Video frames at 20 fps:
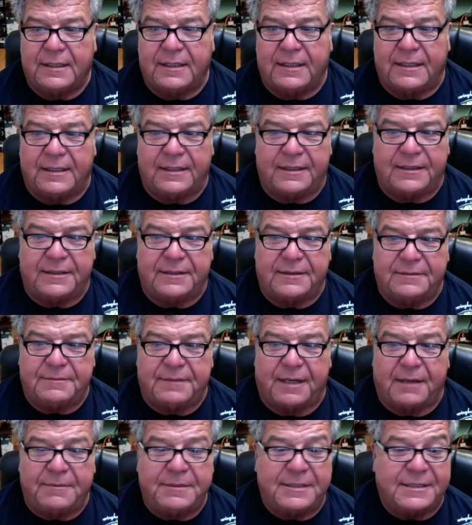
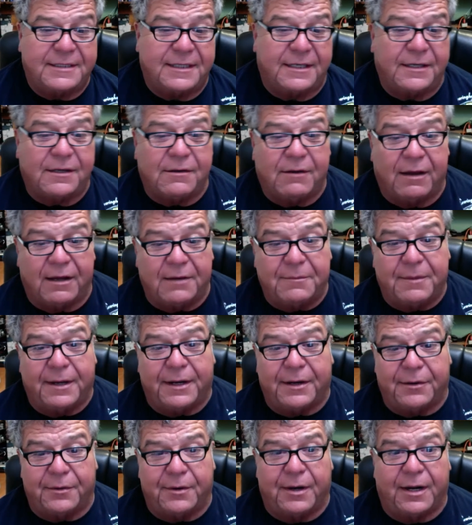I'm just going to go out of my
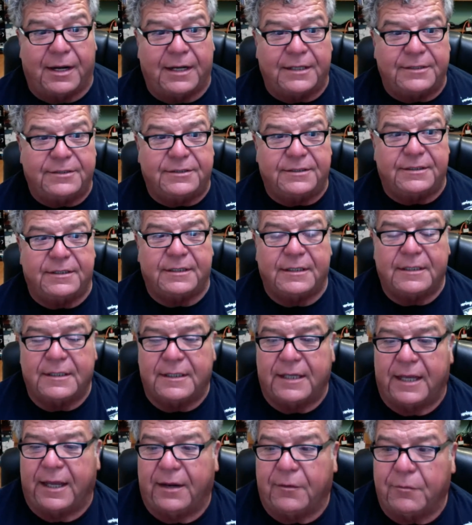garage
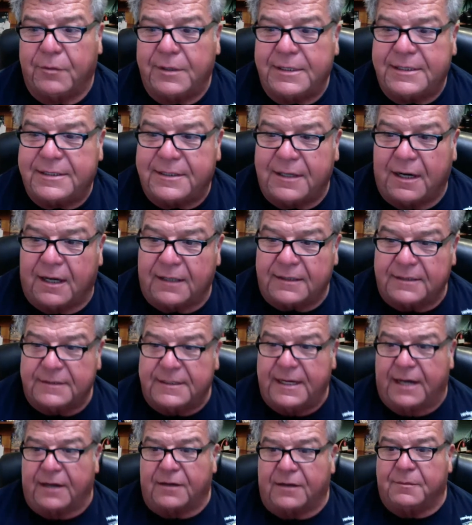and restock the
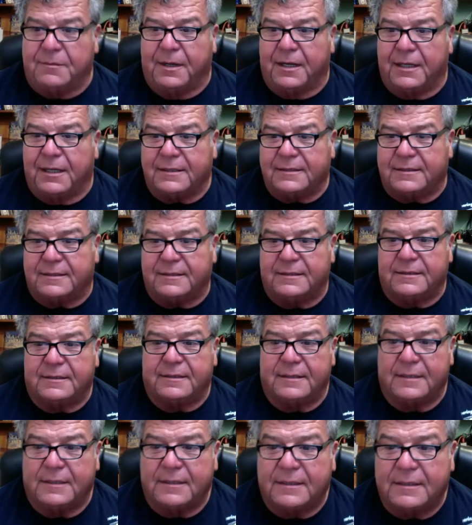tackle box
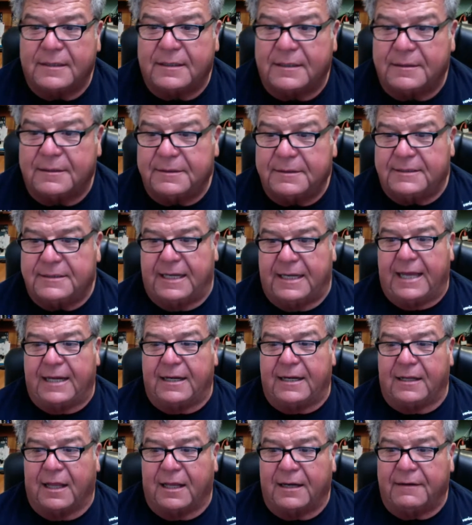because I had
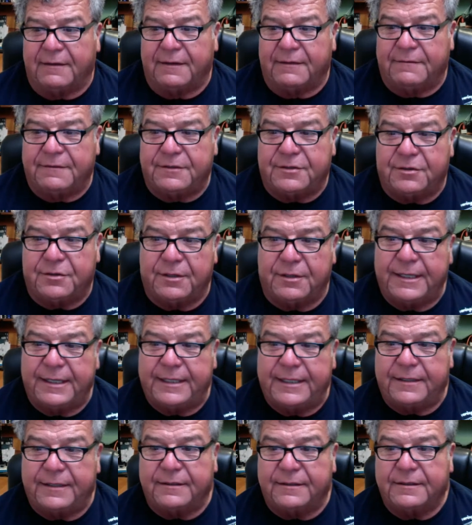a lot of inventory
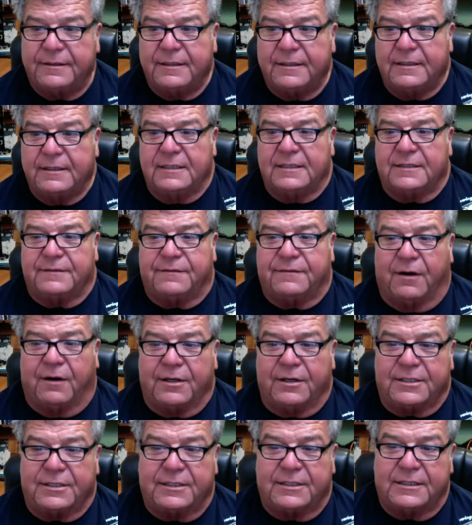here as far
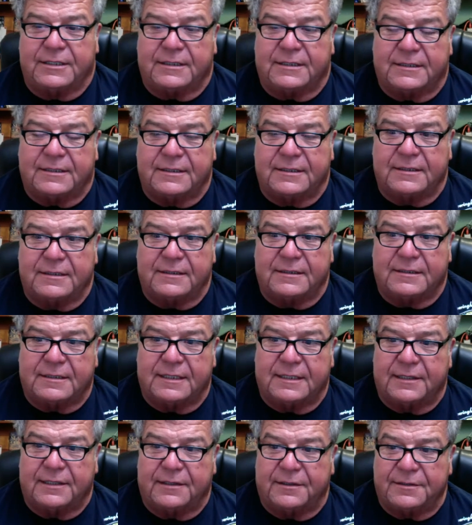as hooks and
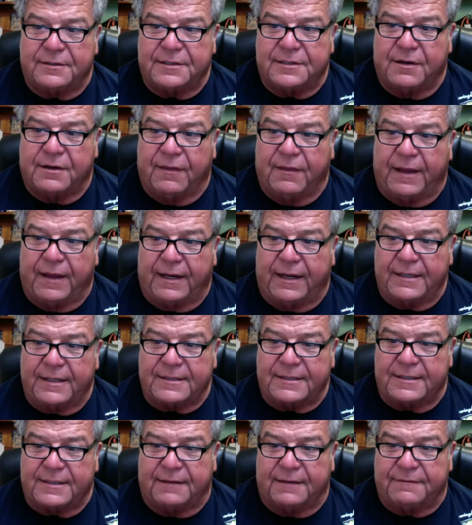sinkers and all that kind of
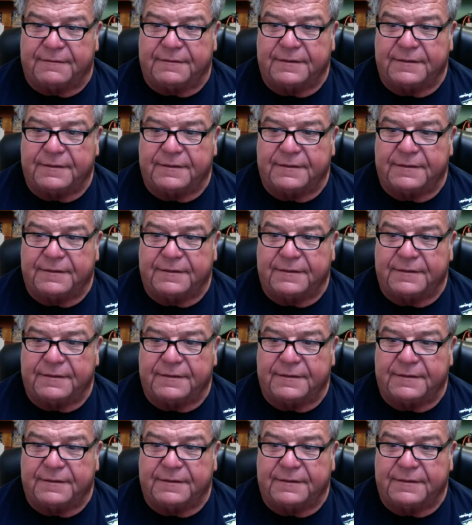stuff.